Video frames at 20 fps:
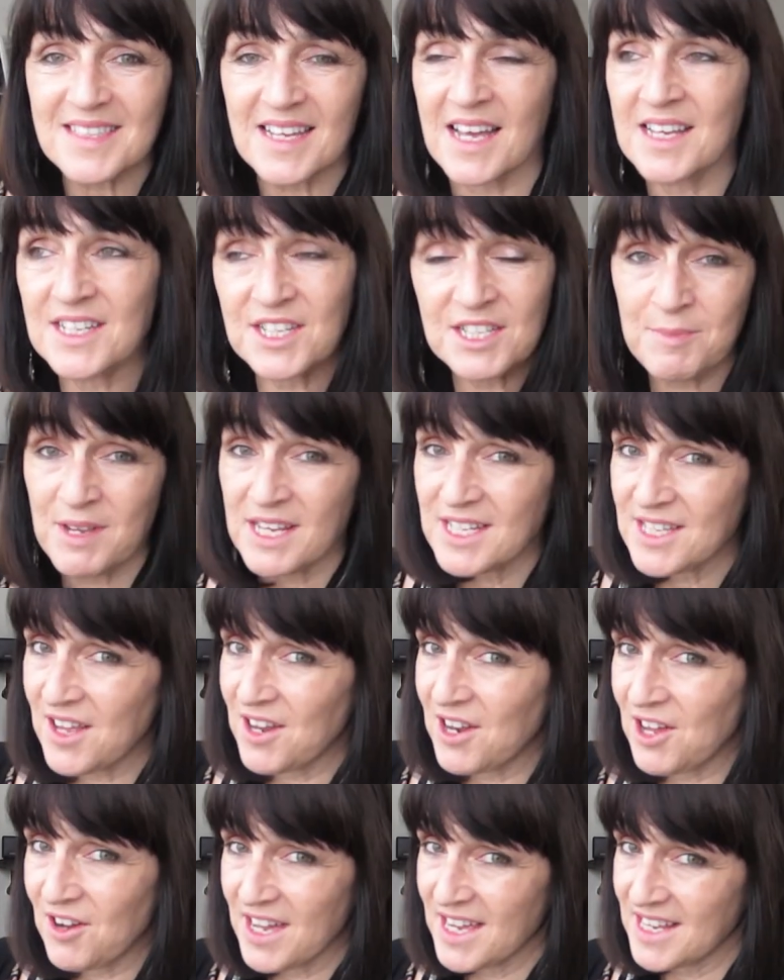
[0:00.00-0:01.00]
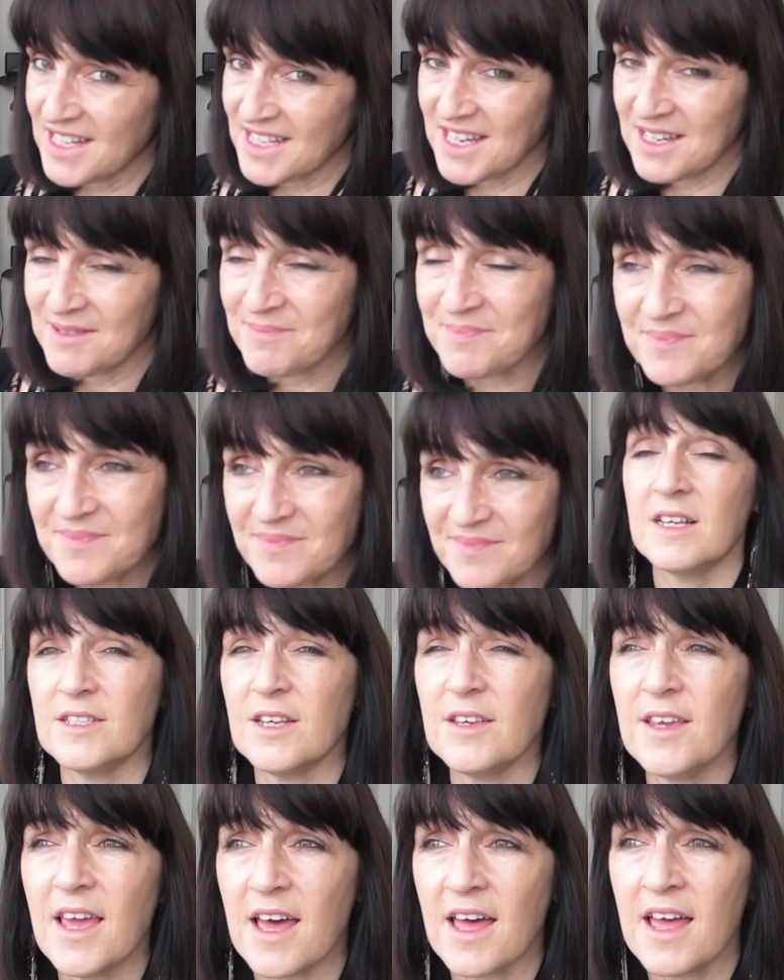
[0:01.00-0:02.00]
It just makes it a lot easier.
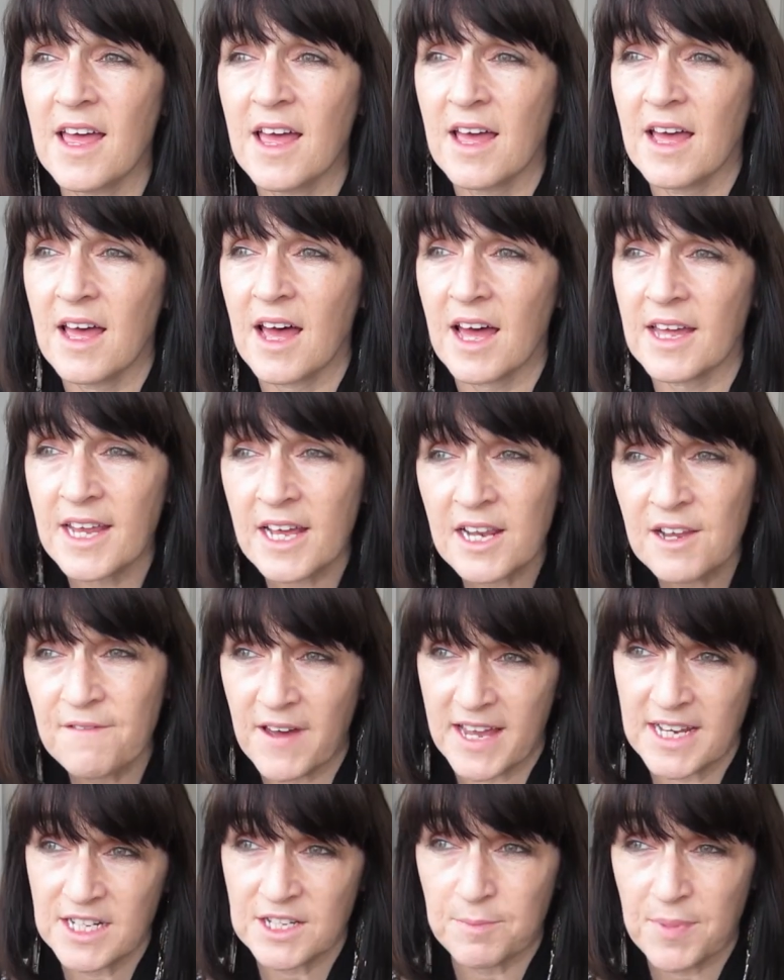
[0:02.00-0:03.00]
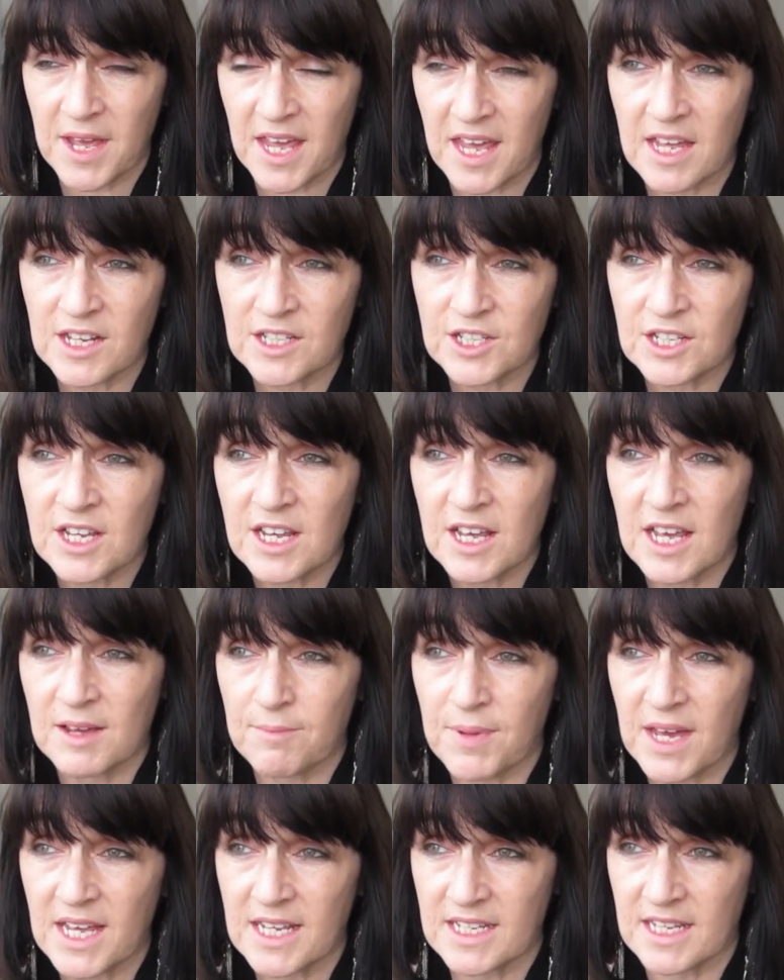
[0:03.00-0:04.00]
So yeah, an elevator pitch
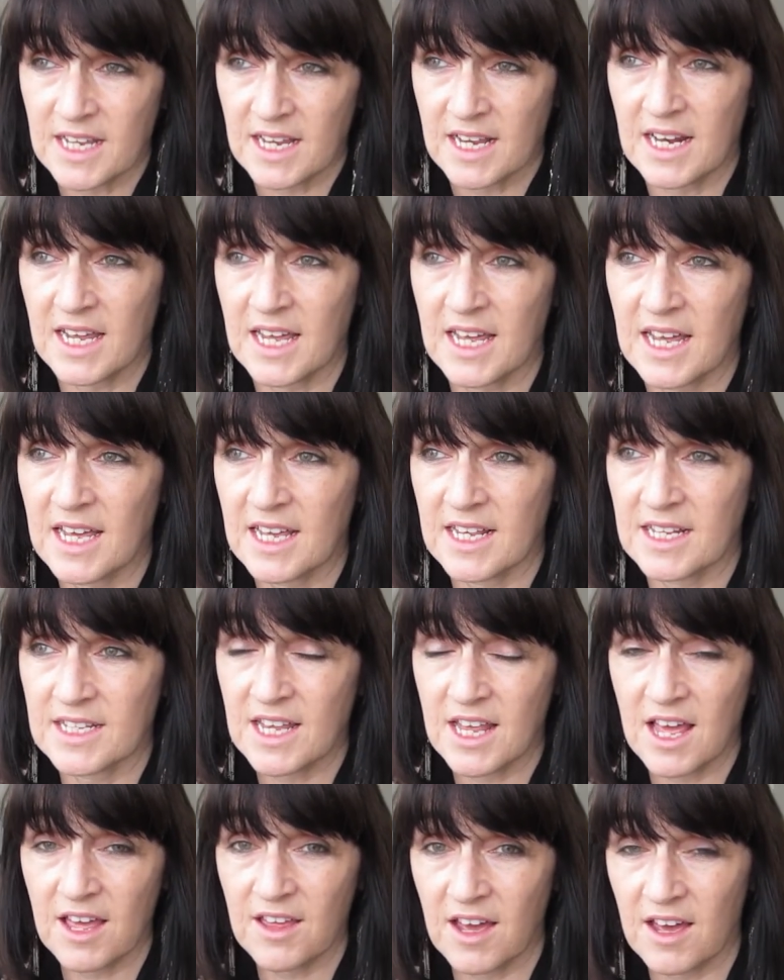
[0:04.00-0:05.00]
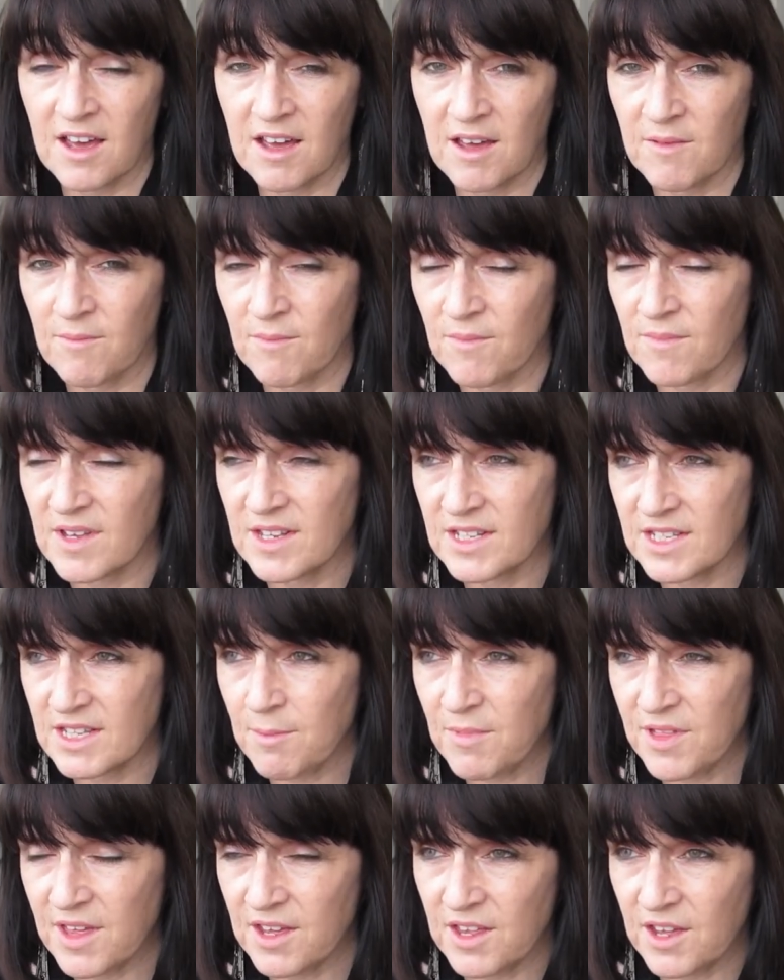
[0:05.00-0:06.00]
basically is
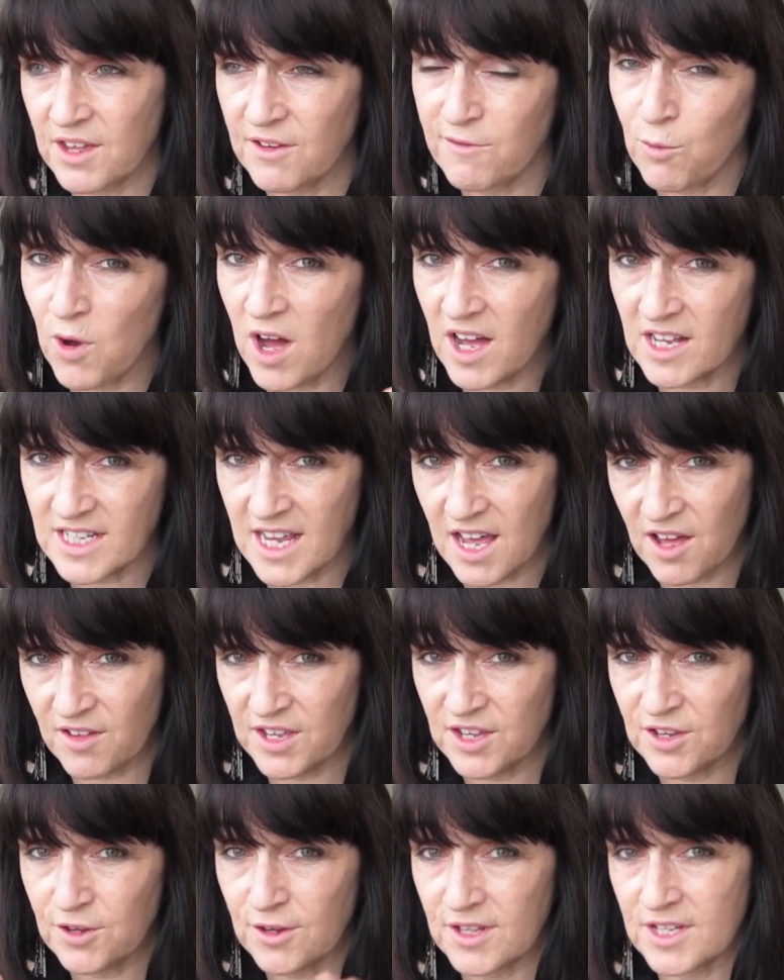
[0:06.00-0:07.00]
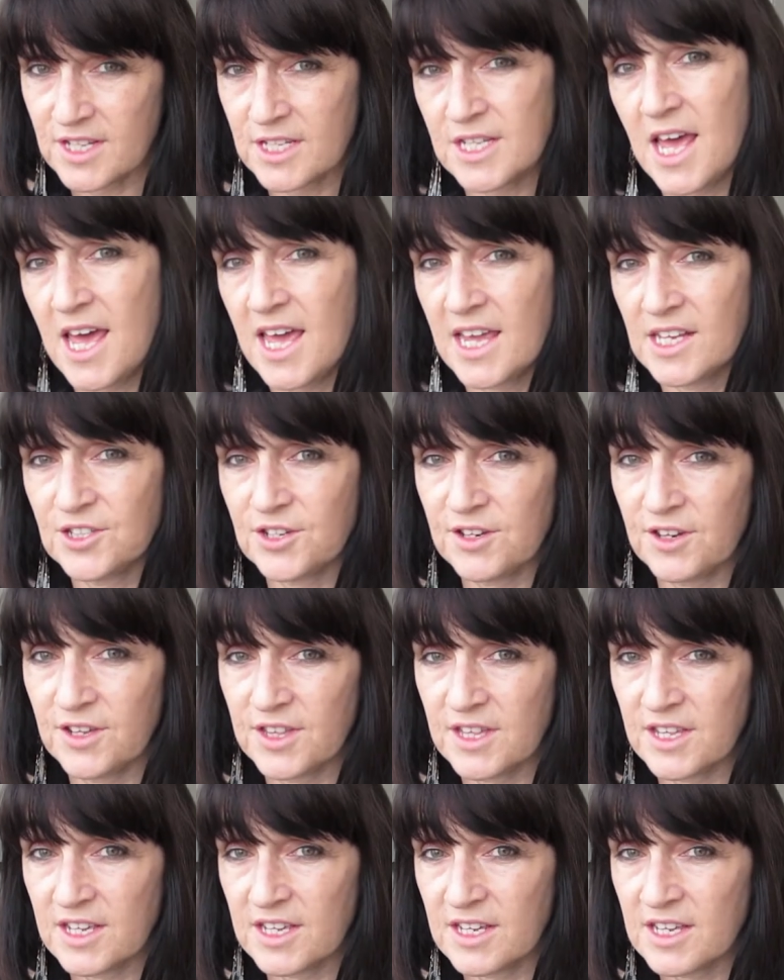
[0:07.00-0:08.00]
something that you've worked out that you could say
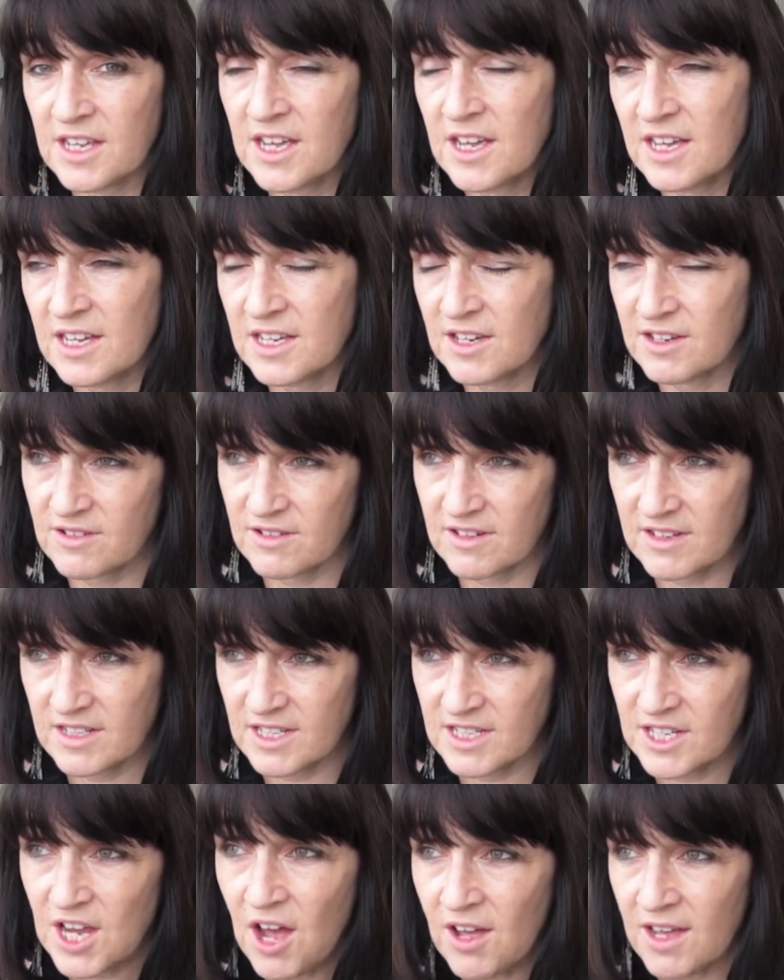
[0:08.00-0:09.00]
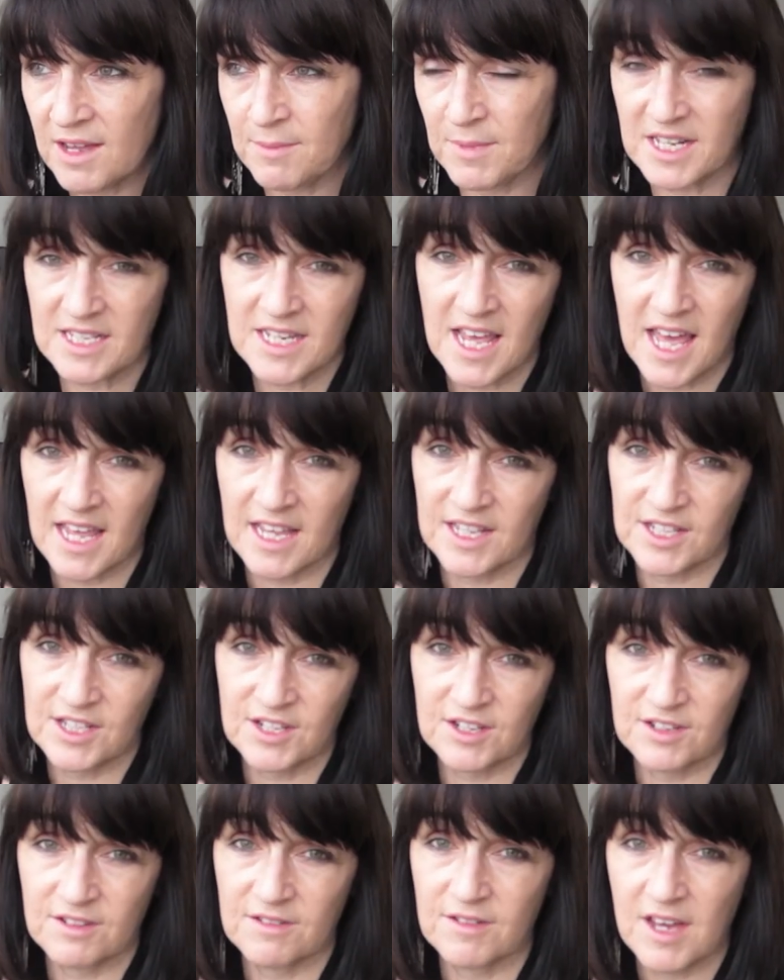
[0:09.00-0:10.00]
during the time it takes
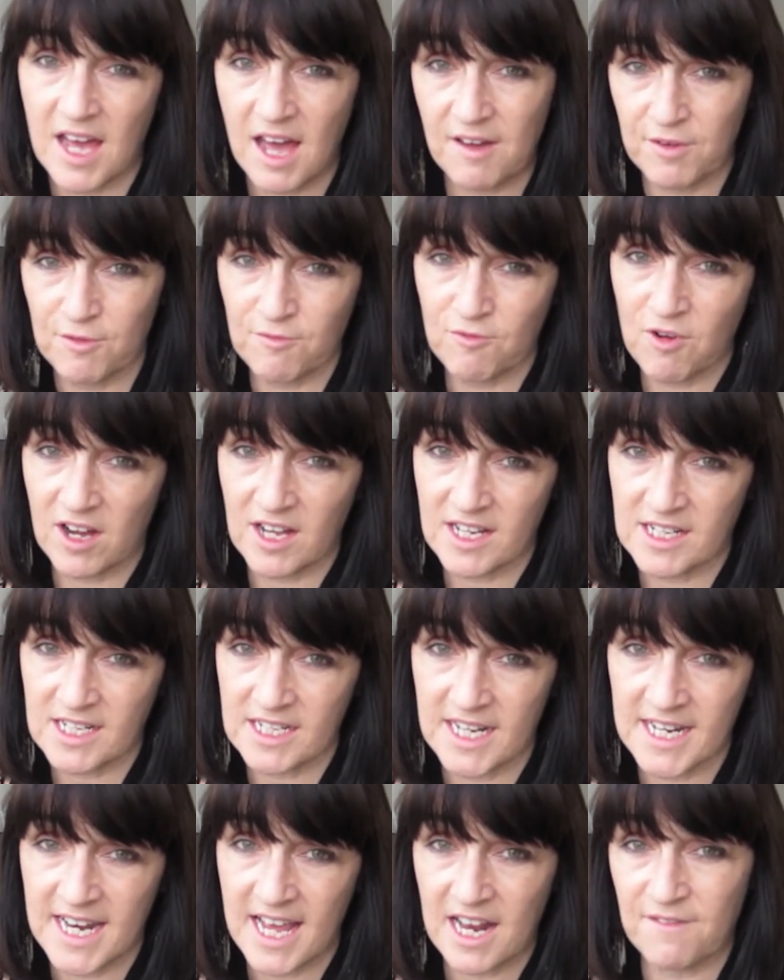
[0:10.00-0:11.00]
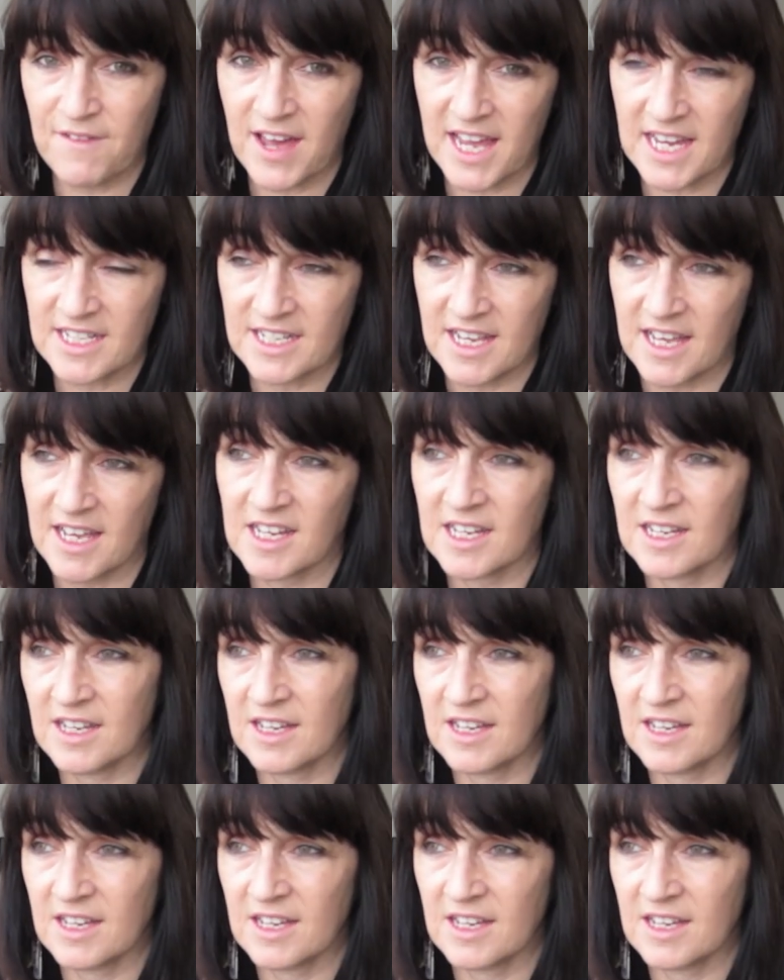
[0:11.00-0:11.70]
to have a ride in an elevator,